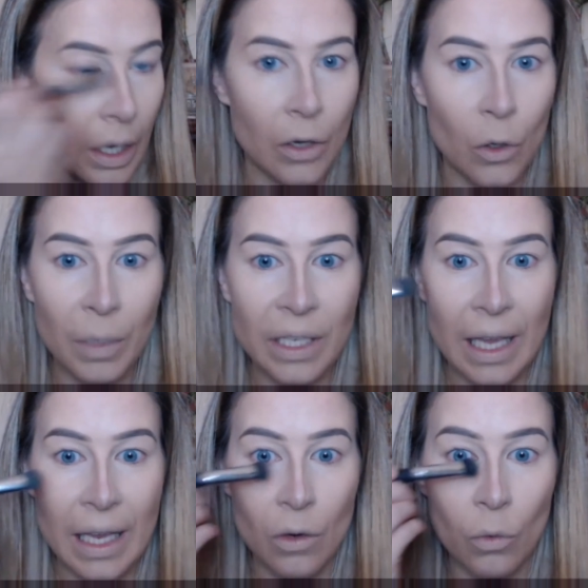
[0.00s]
And I normally
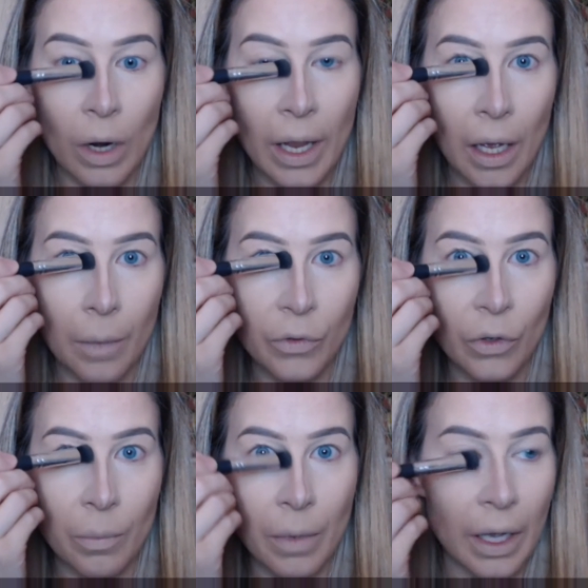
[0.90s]
take it right up
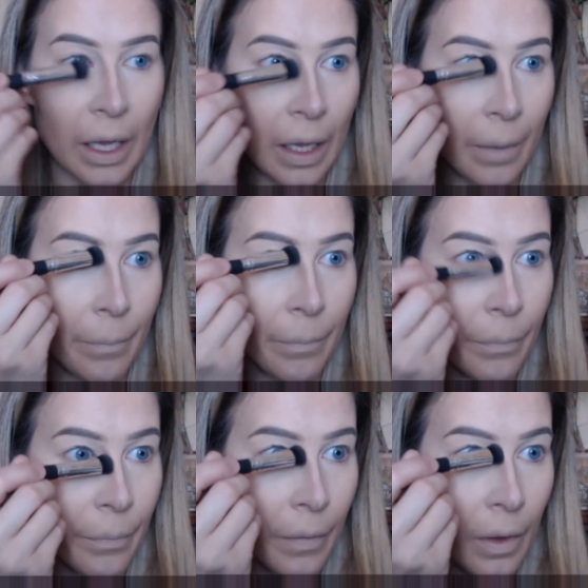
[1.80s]
to my
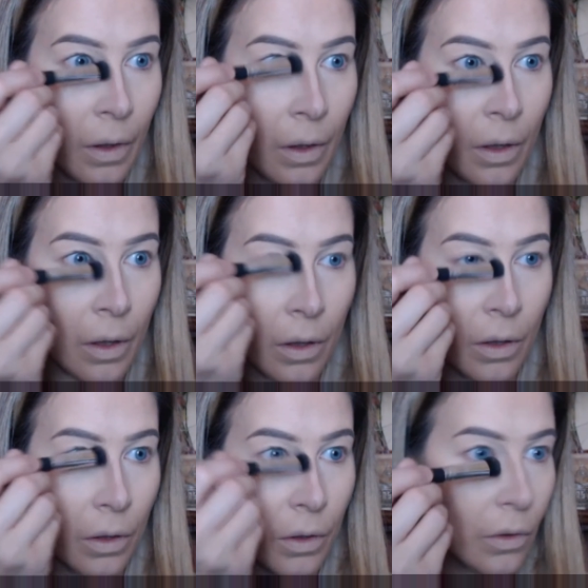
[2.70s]

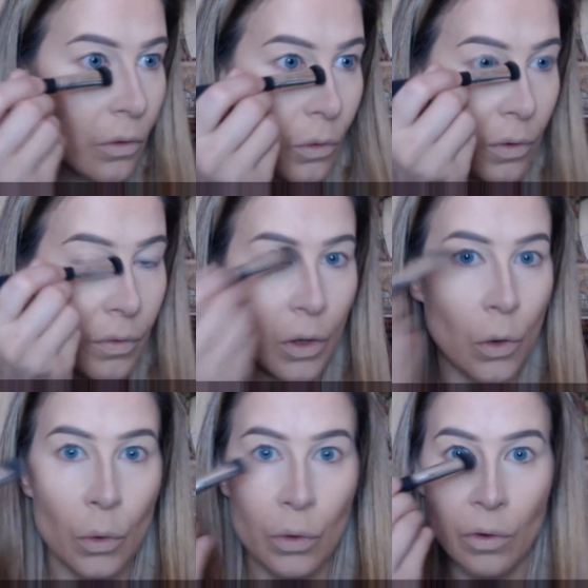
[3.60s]
sort of the
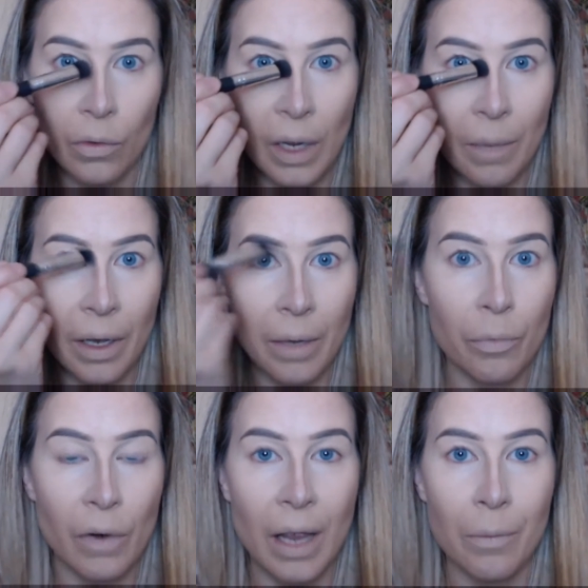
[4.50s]
corner where my
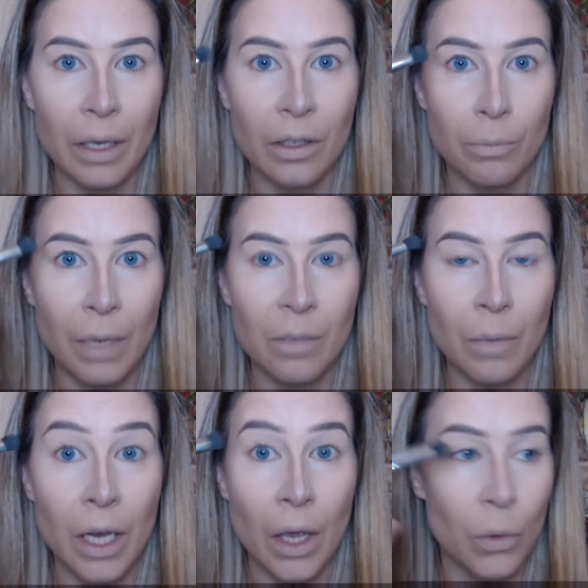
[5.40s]
brow meets
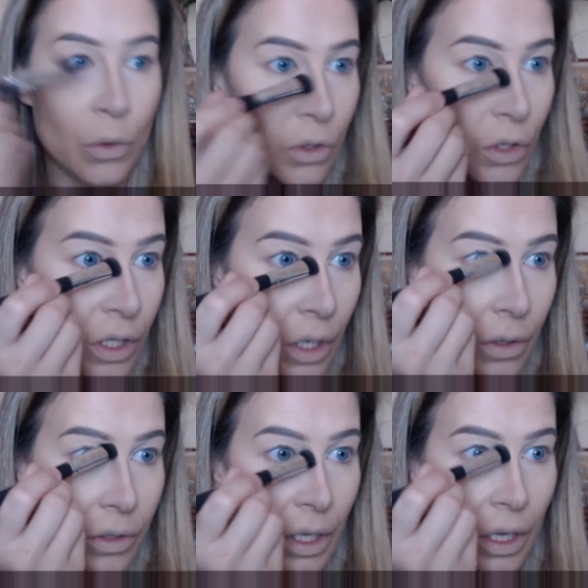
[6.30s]
my nose, just so
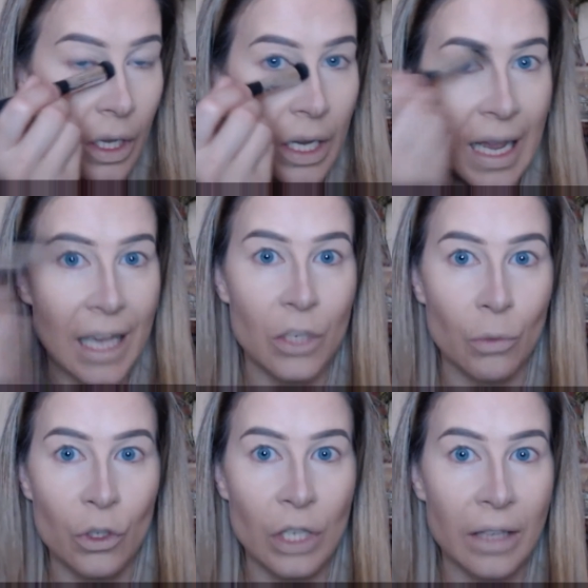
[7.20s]
it's a
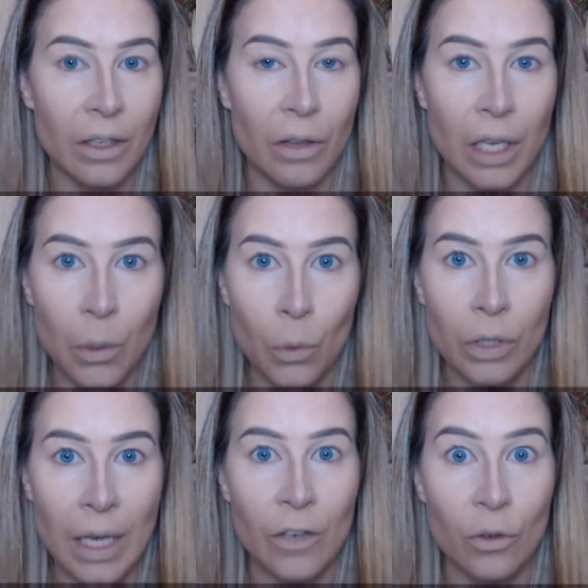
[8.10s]
natural shadow that you
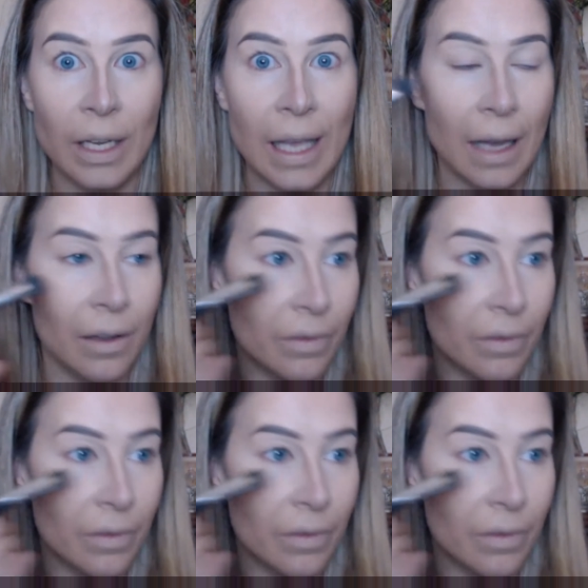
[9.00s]
would naturally